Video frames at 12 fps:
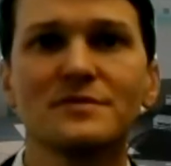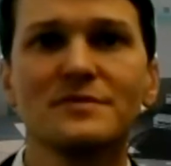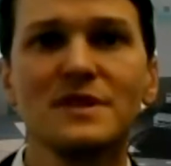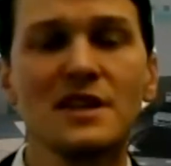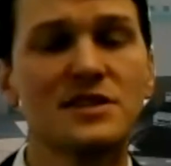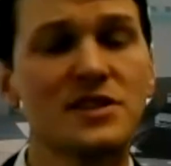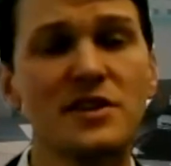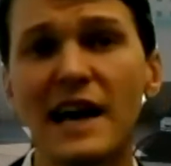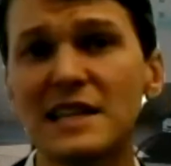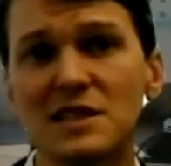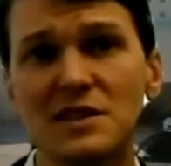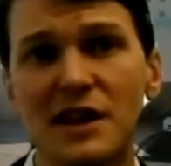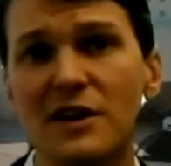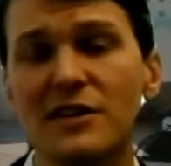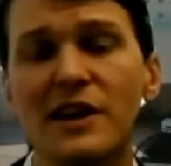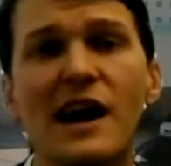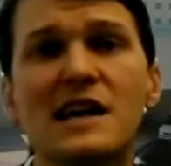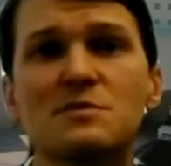So
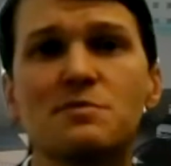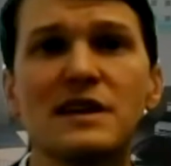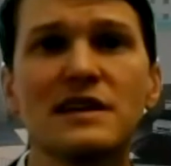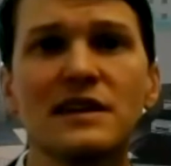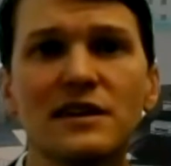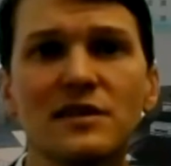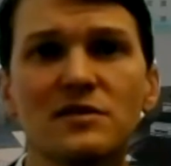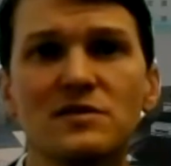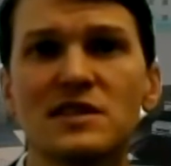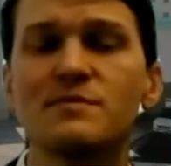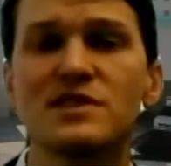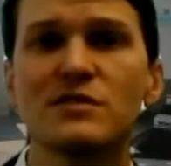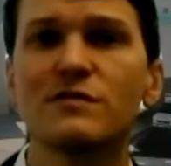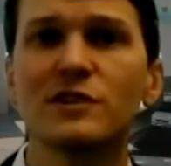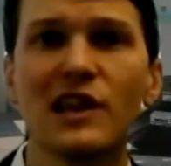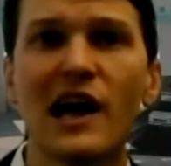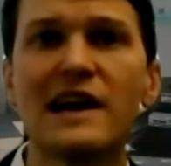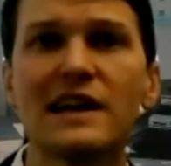there has been some silver
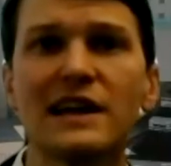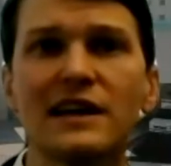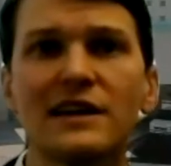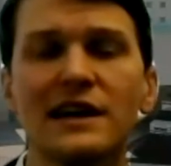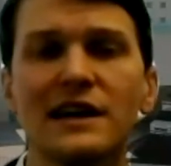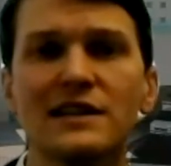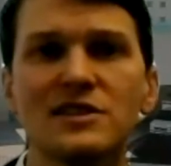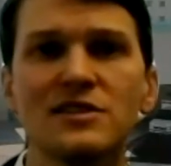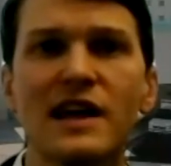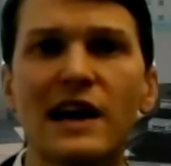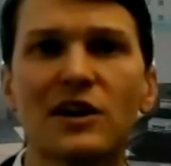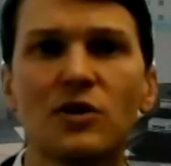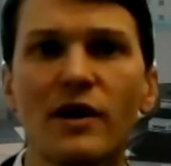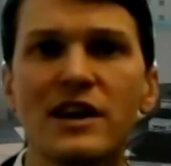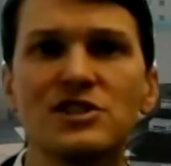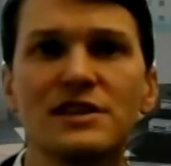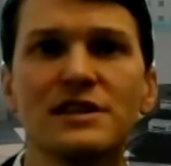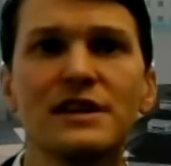lining to that
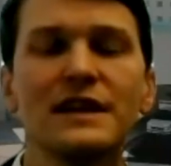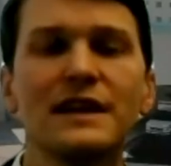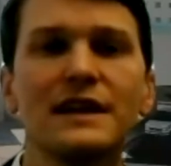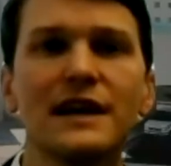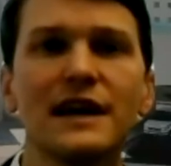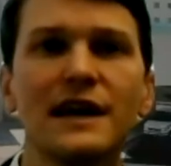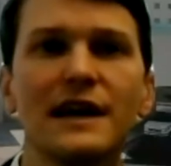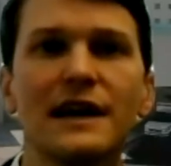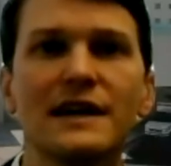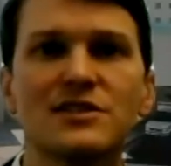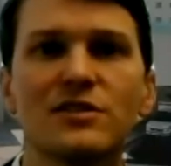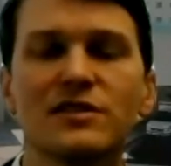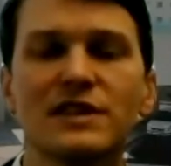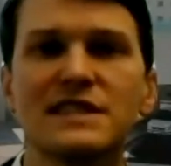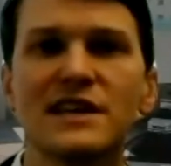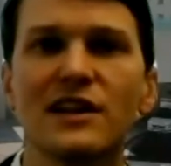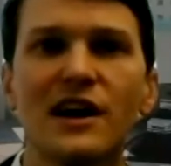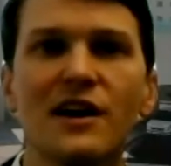equation, and certainly
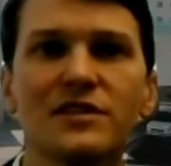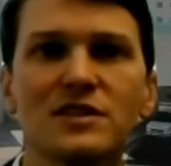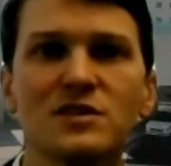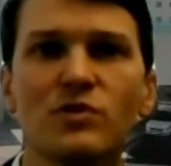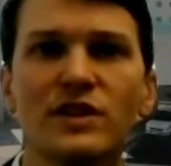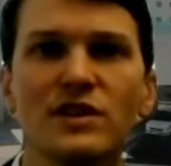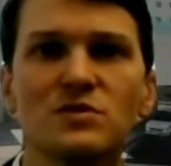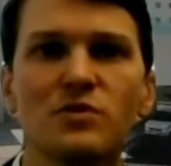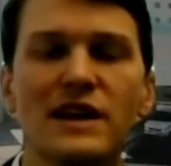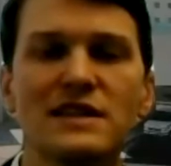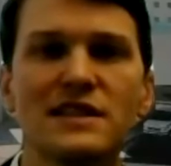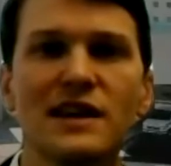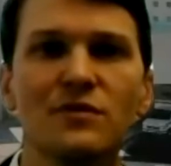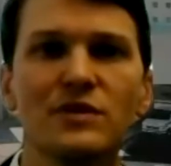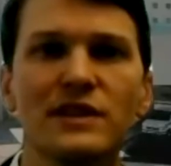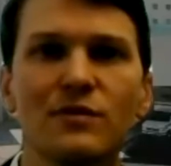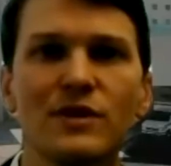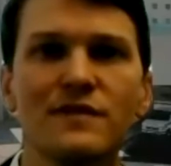telehealth is one of those ways
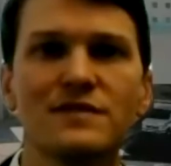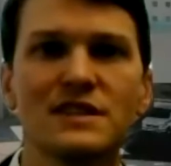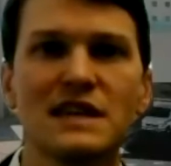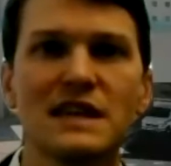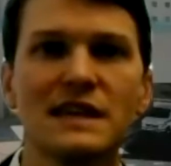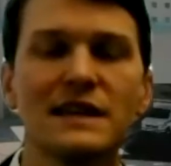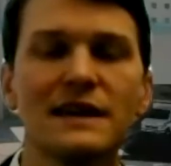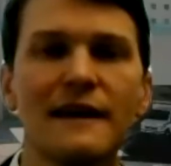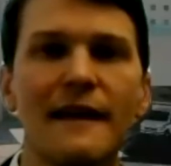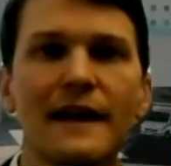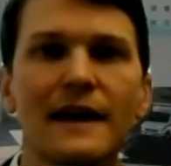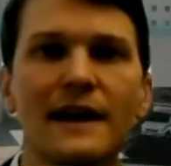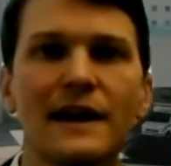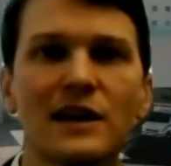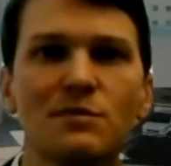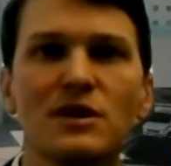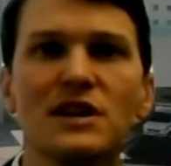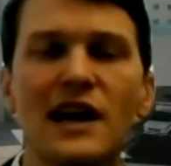that we've seen
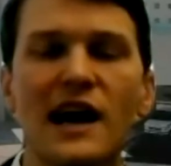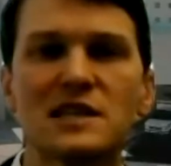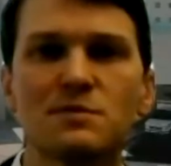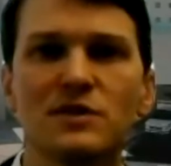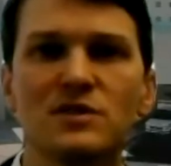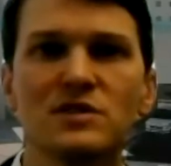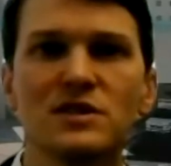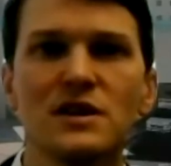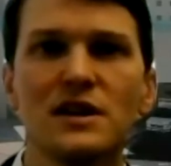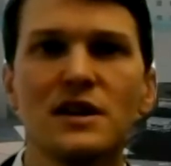community hospitals,